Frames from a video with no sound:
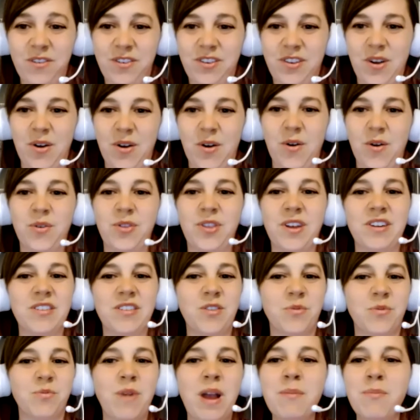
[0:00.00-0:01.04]
So there's
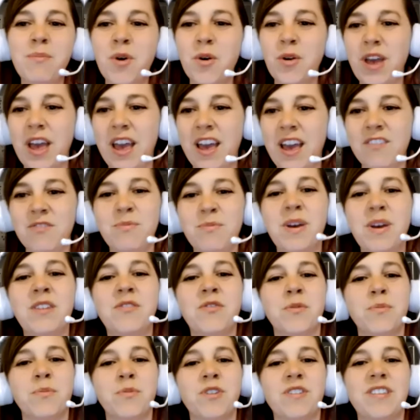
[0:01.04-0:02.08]
a rainbow cave made
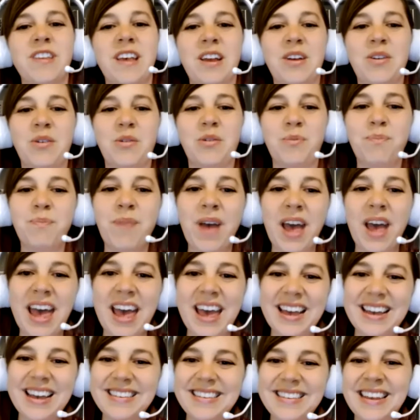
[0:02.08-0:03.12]
from recycled
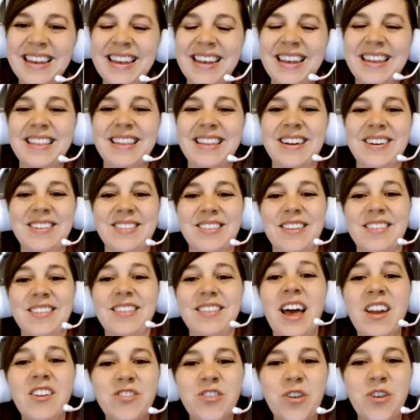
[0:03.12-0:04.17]
bags. There's a
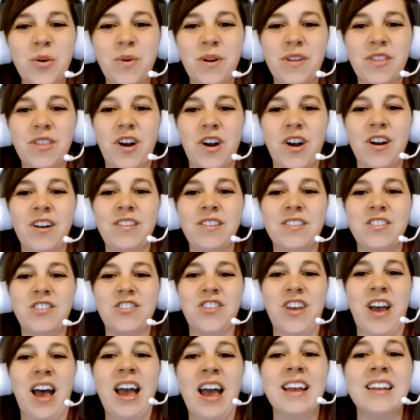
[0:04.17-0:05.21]
light show where the art
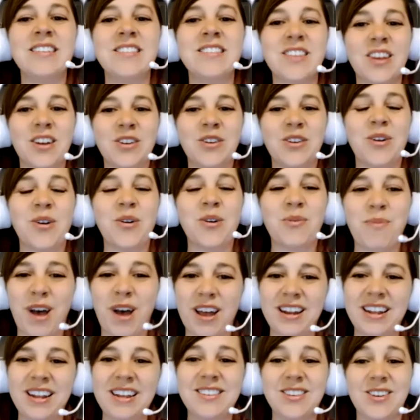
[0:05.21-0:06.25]
shines on your own body.